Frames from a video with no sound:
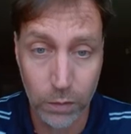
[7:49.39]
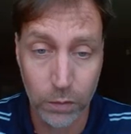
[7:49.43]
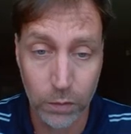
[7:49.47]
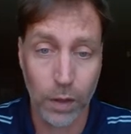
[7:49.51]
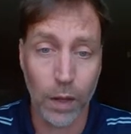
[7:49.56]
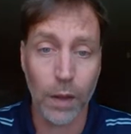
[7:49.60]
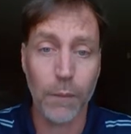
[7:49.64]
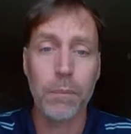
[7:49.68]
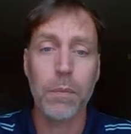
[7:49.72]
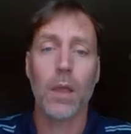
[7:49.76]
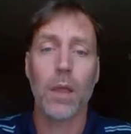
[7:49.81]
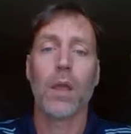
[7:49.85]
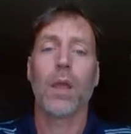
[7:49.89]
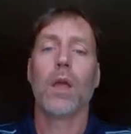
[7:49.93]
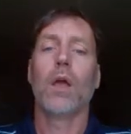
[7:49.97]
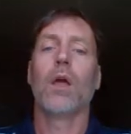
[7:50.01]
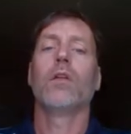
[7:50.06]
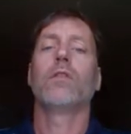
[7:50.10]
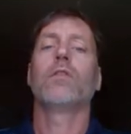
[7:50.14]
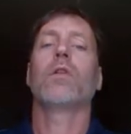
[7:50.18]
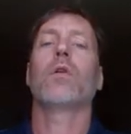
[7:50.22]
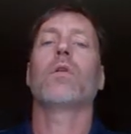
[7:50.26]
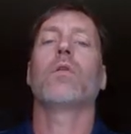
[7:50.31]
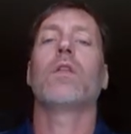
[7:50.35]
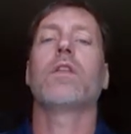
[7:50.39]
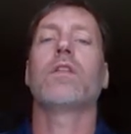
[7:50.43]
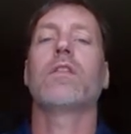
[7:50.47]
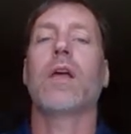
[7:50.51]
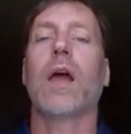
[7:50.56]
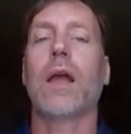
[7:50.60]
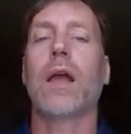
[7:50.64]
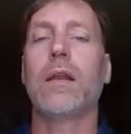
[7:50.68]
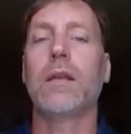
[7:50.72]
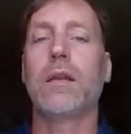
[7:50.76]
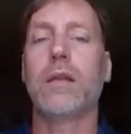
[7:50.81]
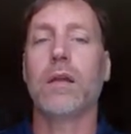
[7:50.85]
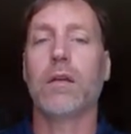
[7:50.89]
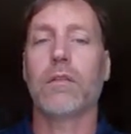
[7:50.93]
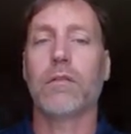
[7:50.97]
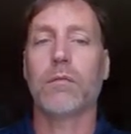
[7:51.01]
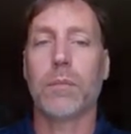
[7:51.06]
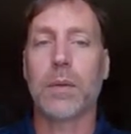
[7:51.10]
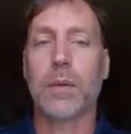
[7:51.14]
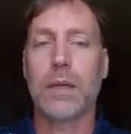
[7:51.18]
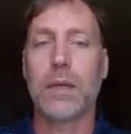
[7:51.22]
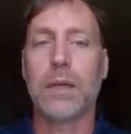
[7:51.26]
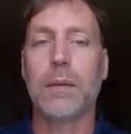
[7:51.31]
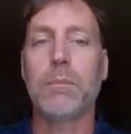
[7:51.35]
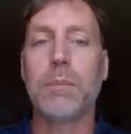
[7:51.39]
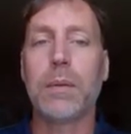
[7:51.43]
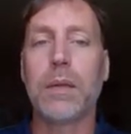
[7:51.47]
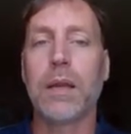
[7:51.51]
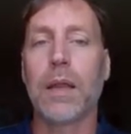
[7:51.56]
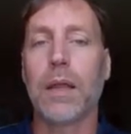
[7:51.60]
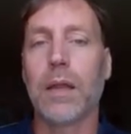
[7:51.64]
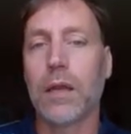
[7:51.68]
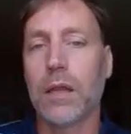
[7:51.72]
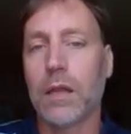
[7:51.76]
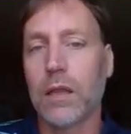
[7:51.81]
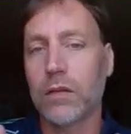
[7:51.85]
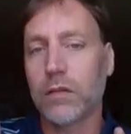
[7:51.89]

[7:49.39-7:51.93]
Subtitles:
Okay, so this idea of manipulating